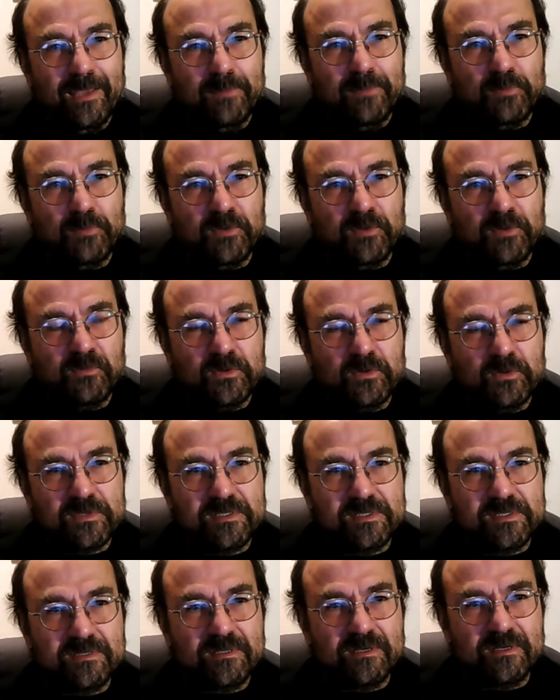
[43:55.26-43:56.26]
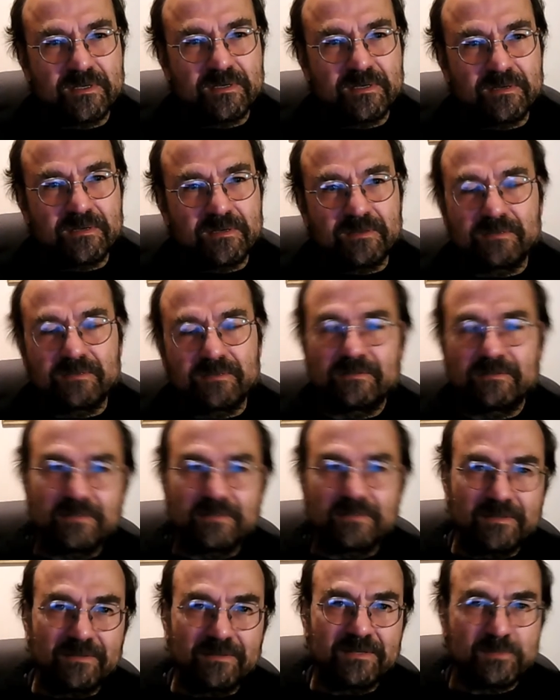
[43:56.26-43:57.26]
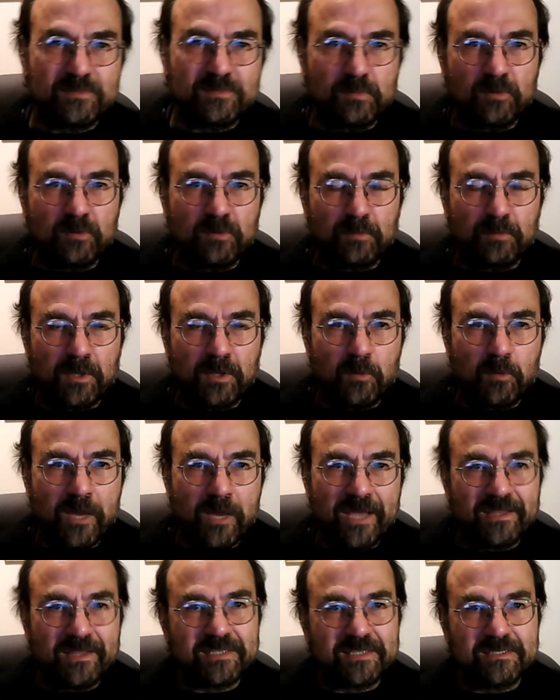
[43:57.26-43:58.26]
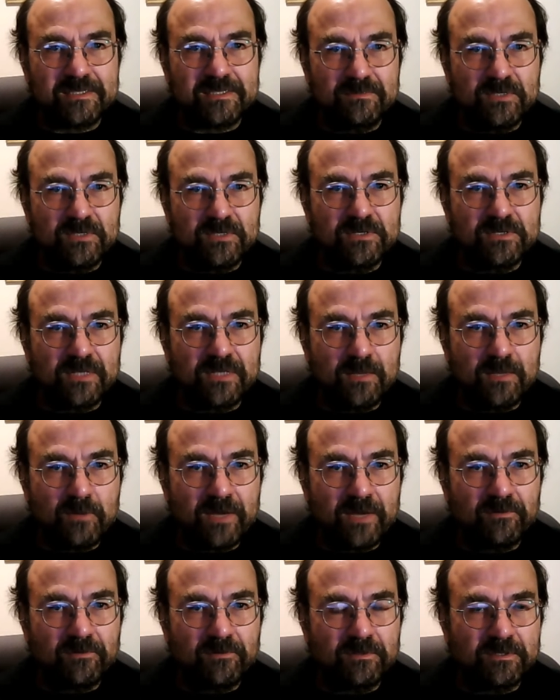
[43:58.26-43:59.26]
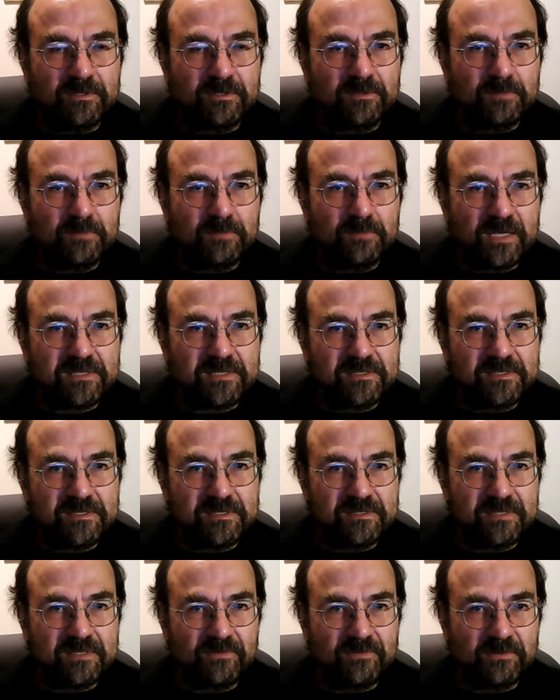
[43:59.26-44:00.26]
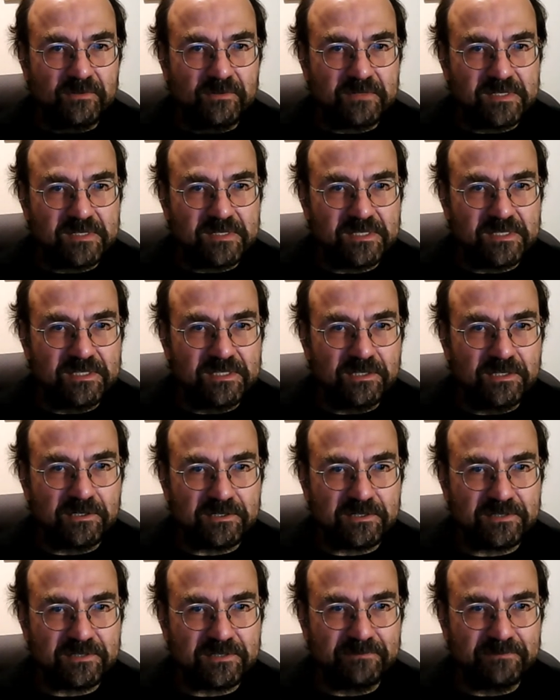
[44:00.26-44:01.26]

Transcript: But of course, as we're probably aware, that's usually where all the complexities and difficulties start.